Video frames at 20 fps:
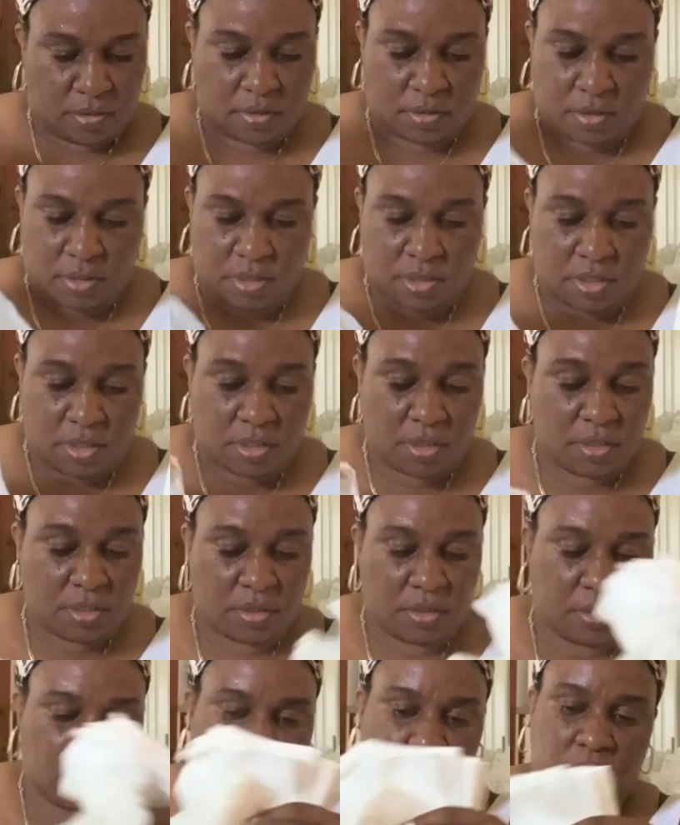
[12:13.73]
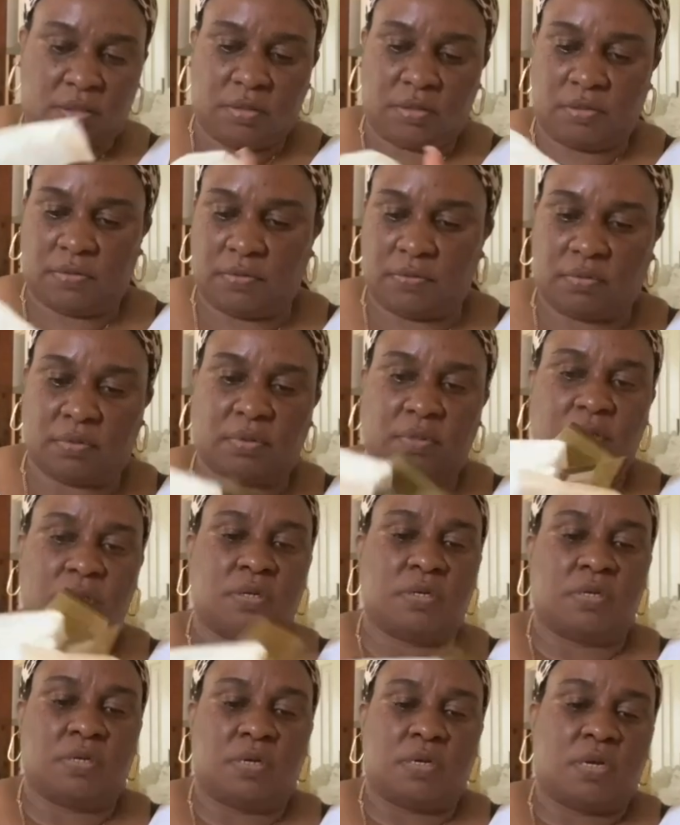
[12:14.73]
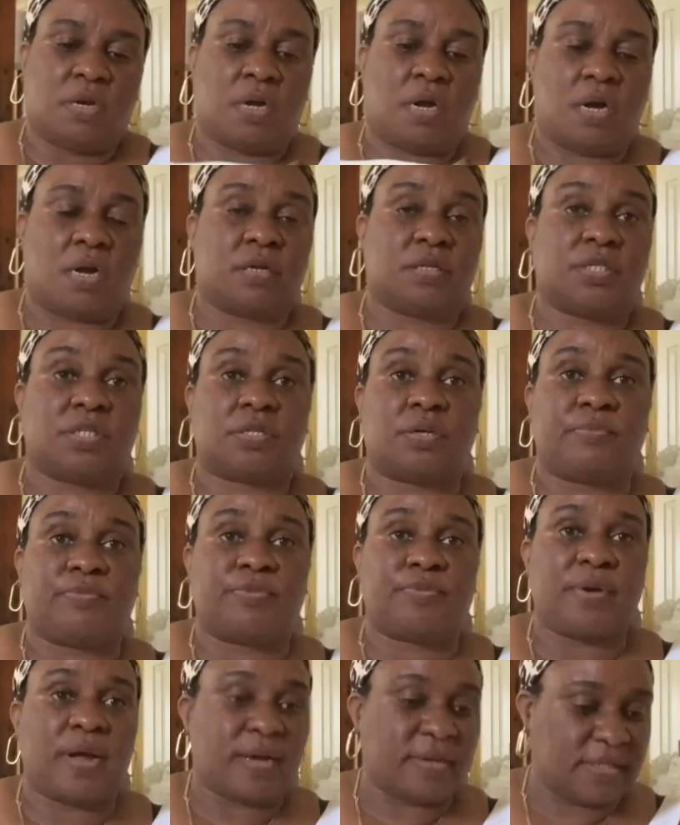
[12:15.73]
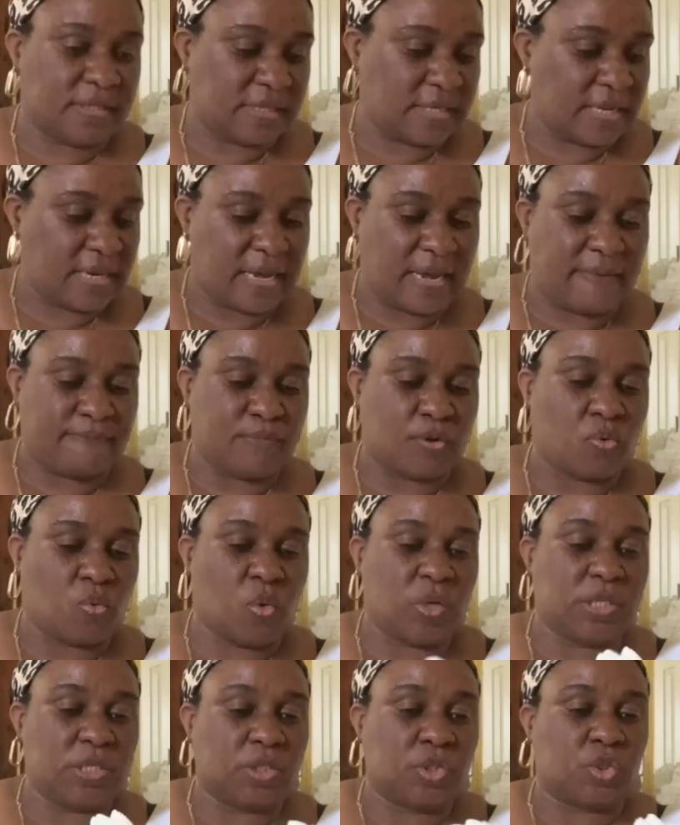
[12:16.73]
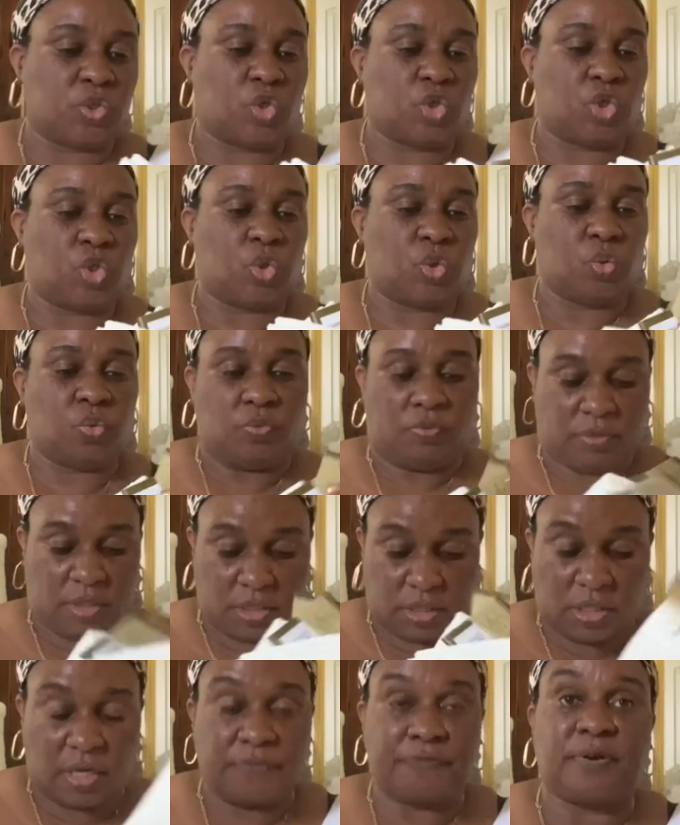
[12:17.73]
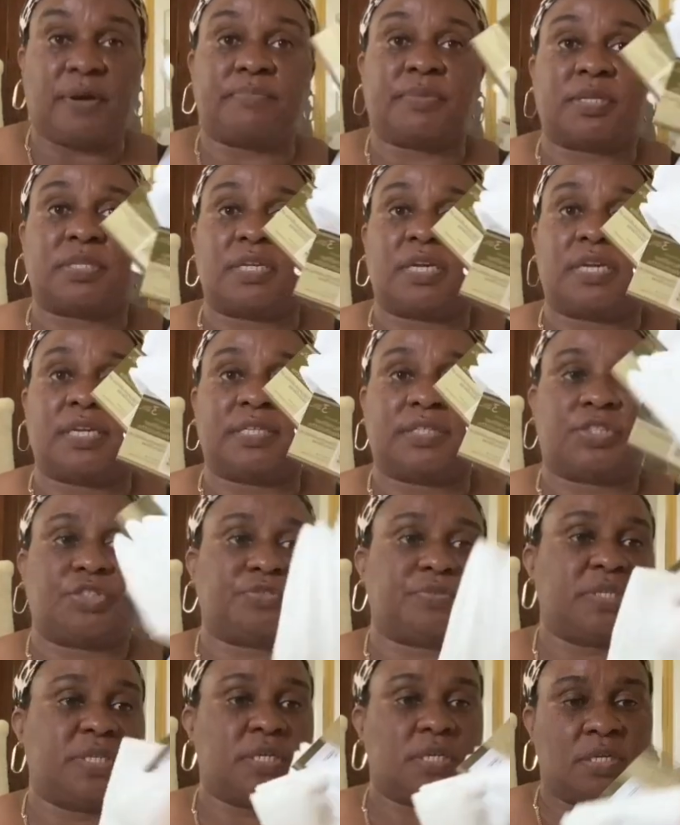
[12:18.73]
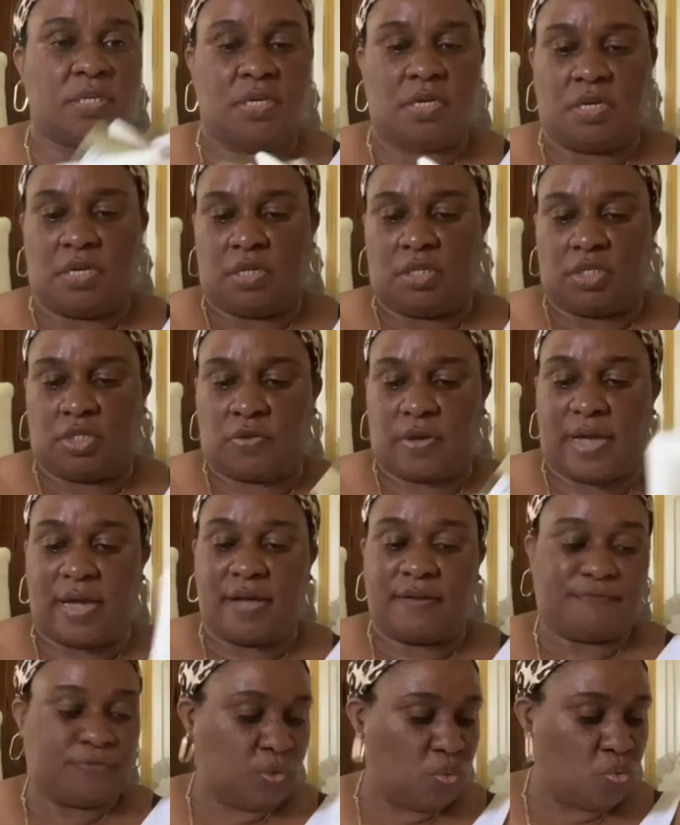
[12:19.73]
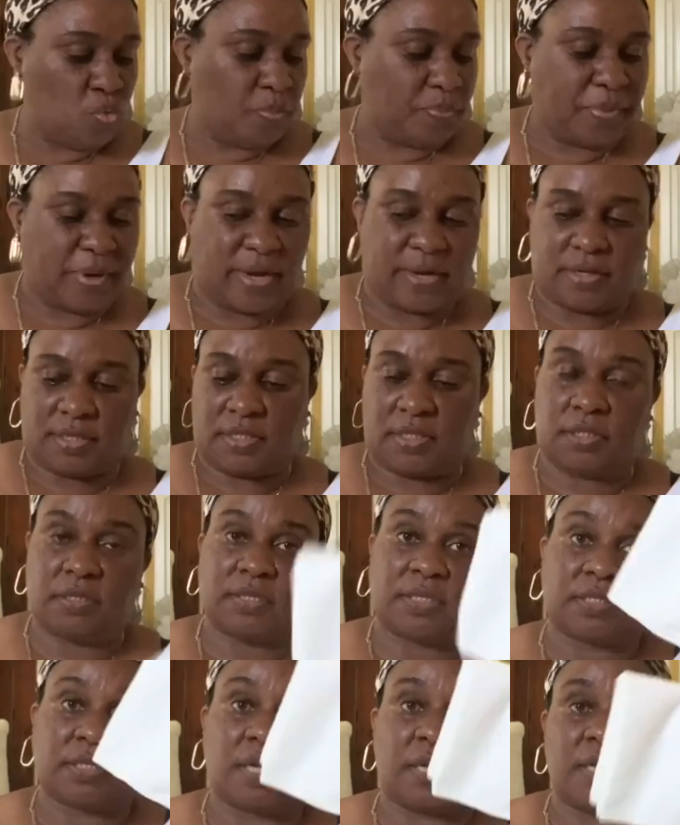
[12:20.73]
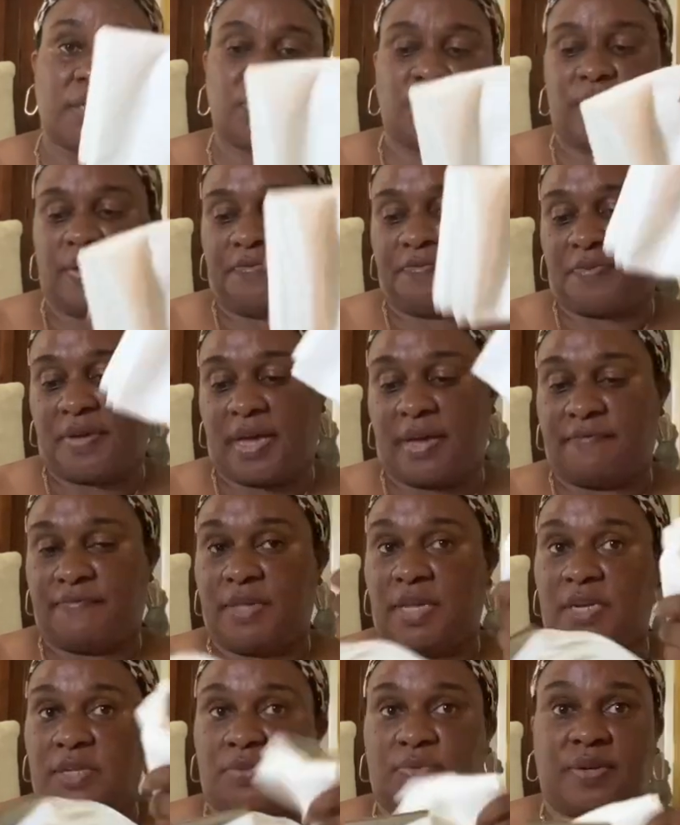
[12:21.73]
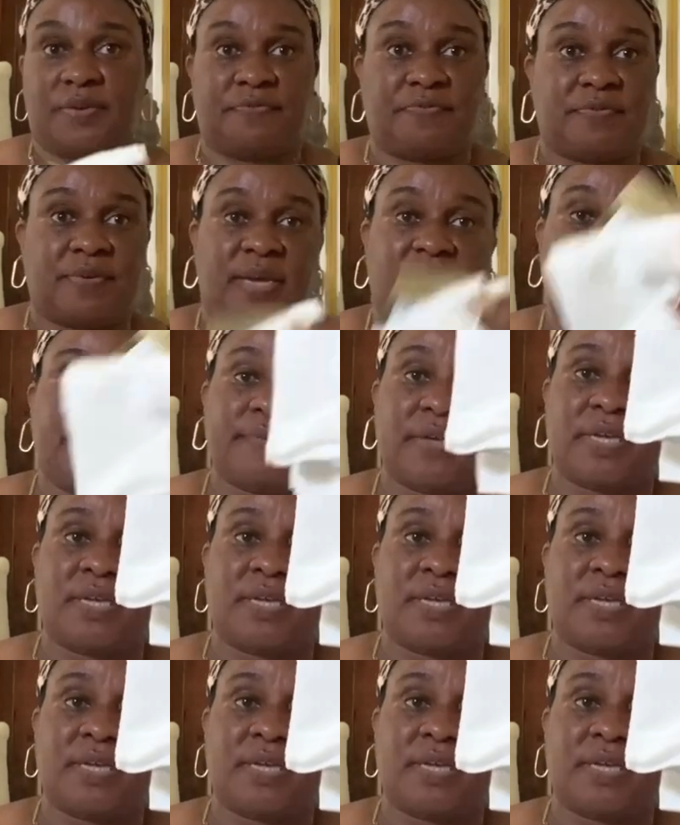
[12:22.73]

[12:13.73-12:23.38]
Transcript: these are some rags that I'm going to use. These are from the Dollar Tree. So I have two packs, $1.25, $1.25.